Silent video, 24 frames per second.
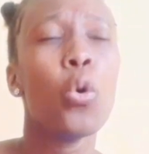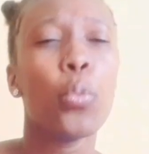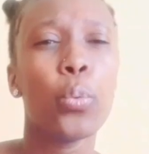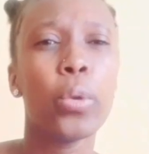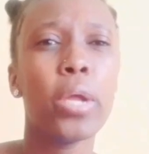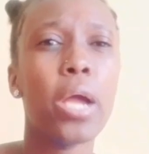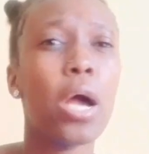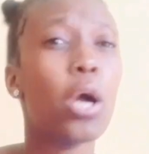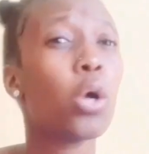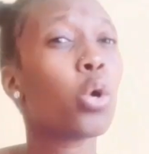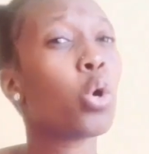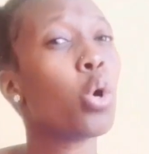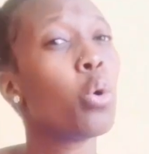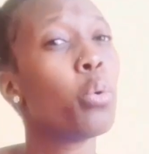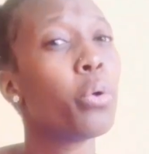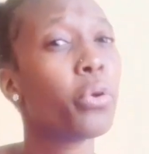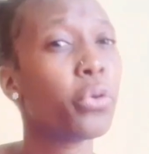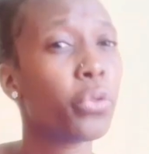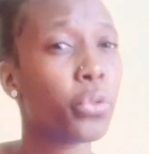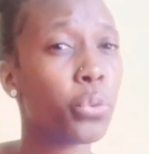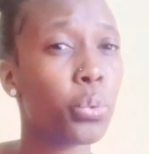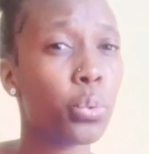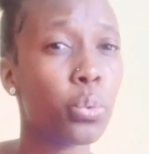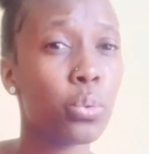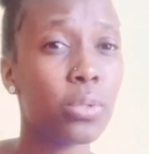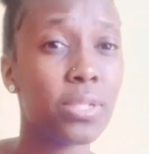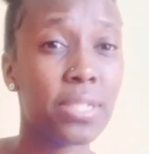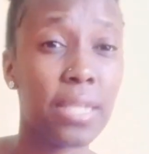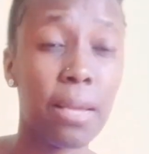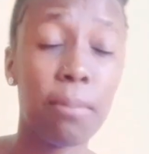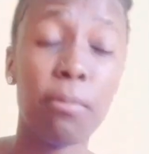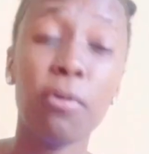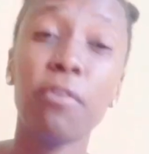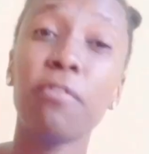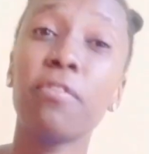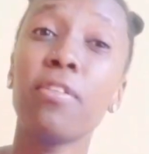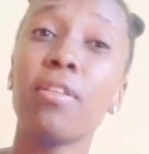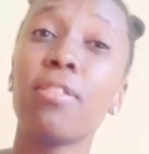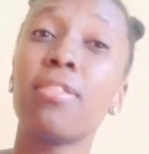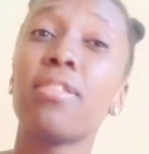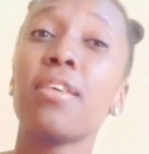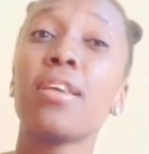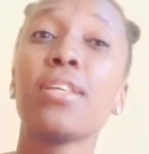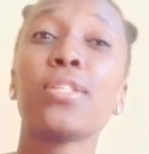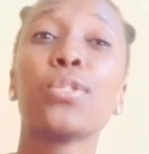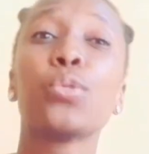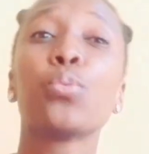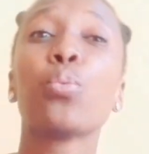we are going through some of the
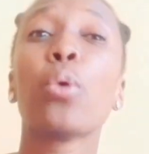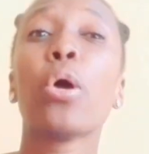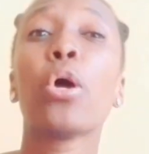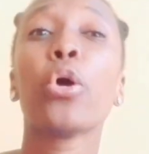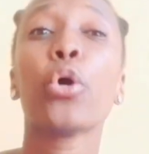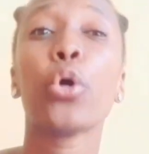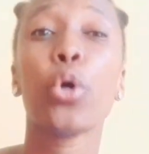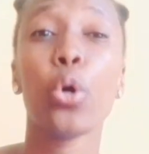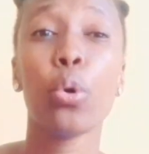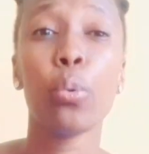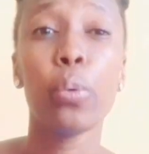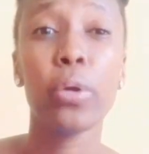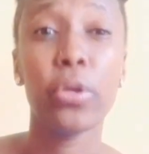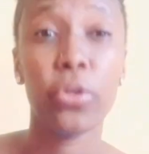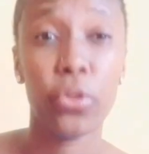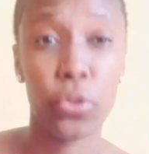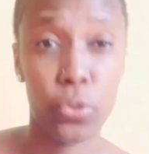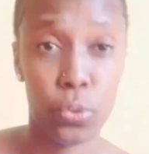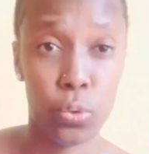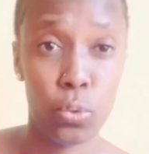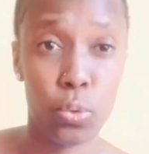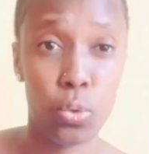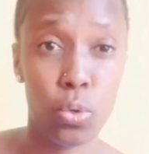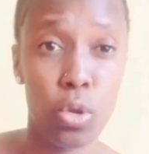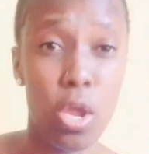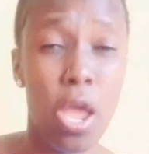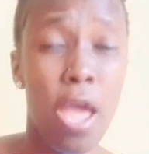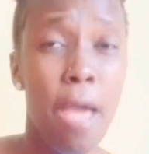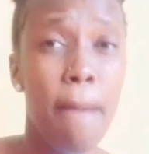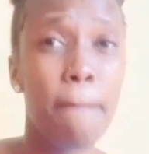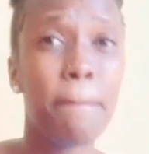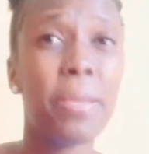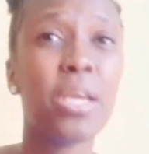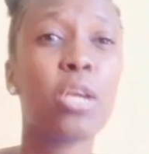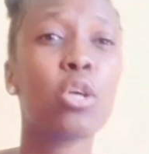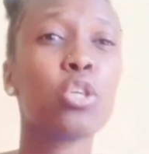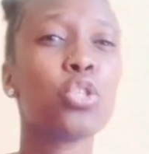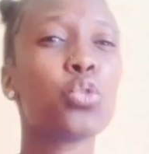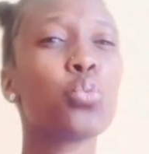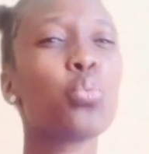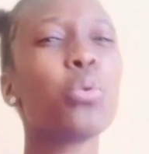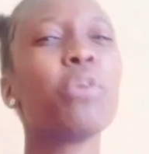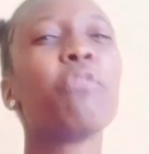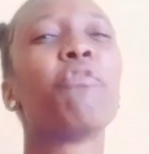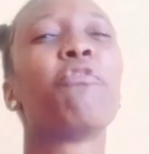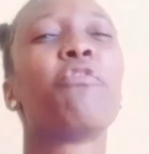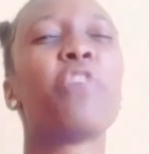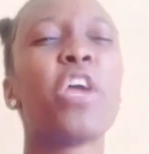things we are going through, because
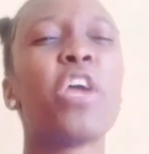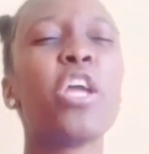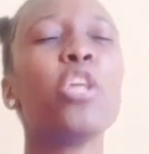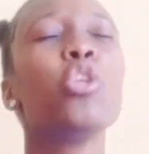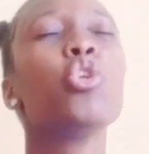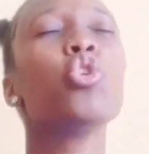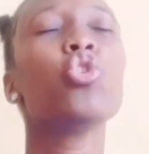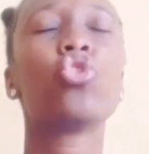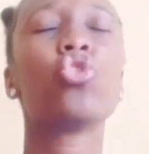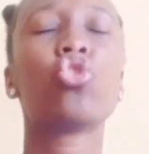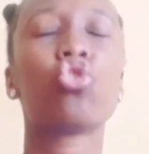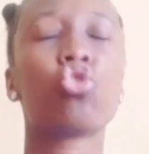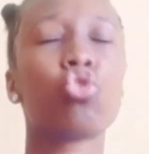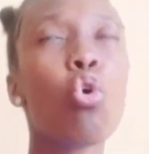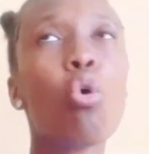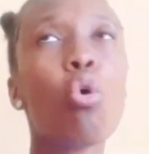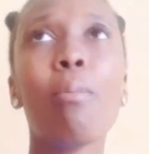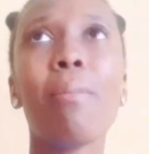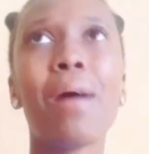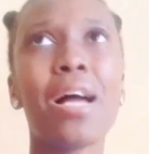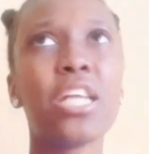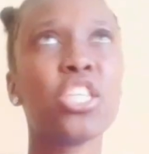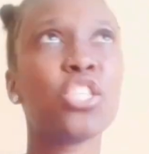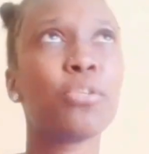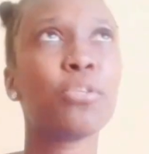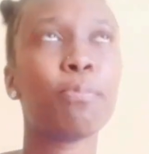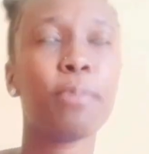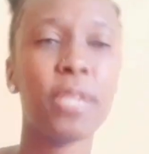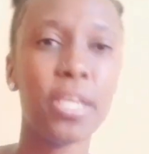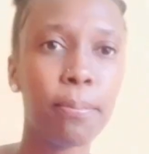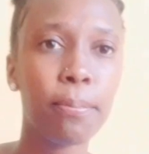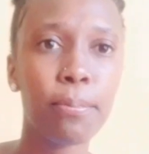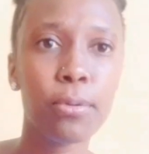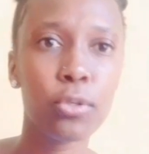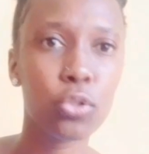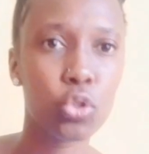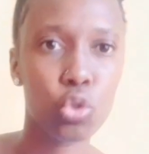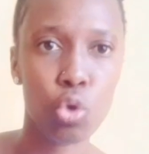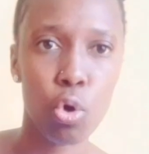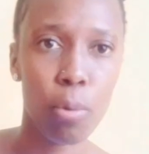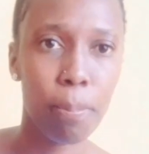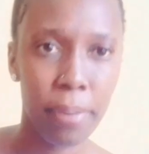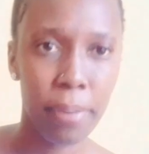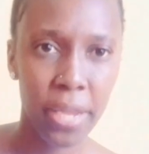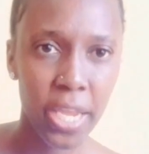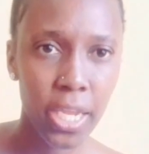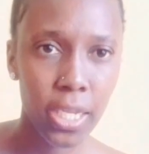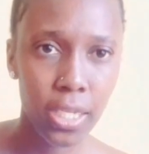we value so much people's
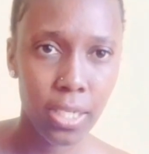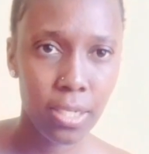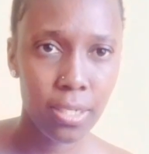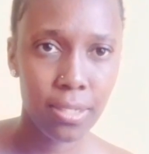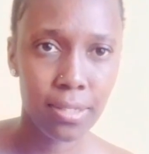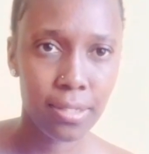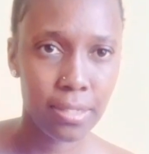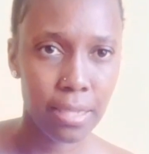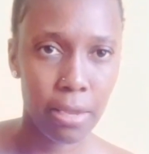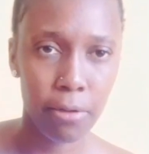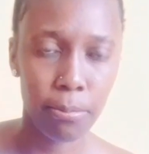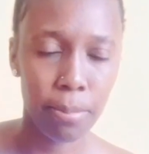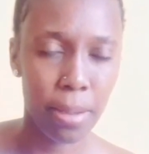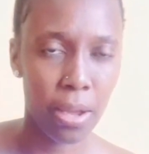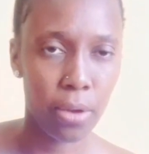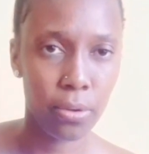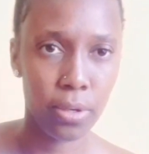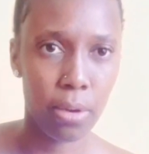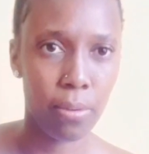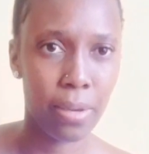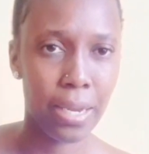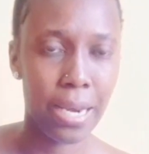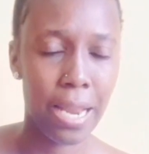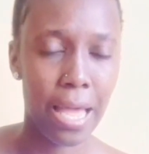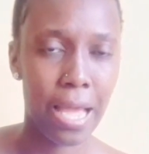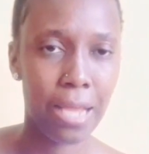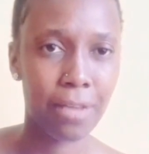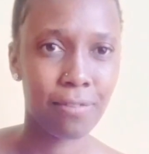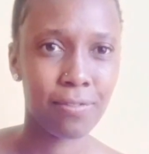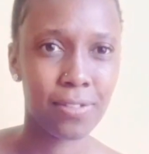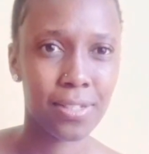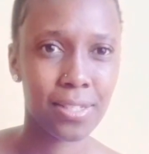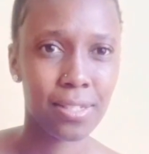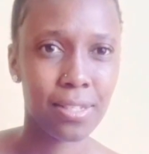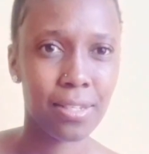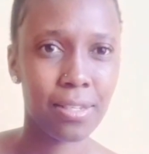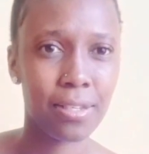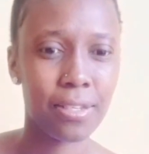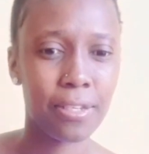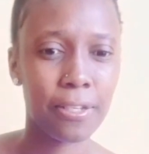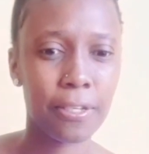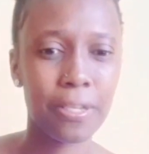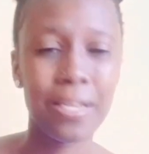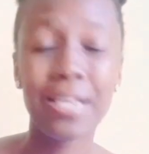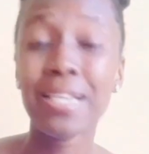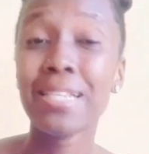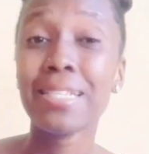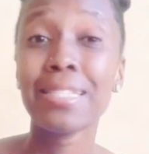opinions about our lives.
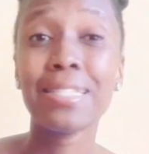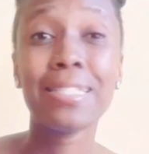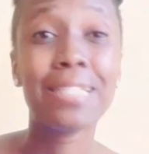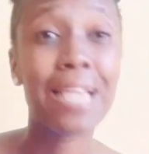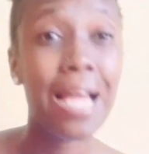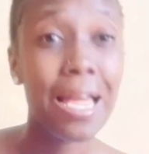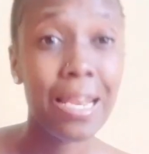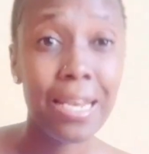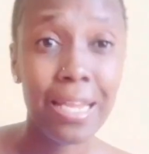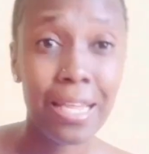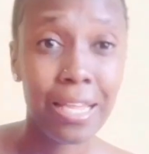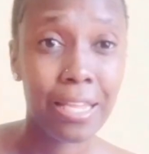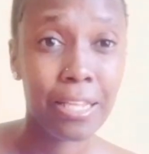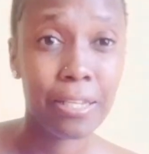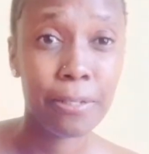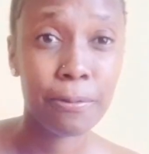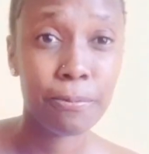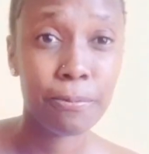Darling,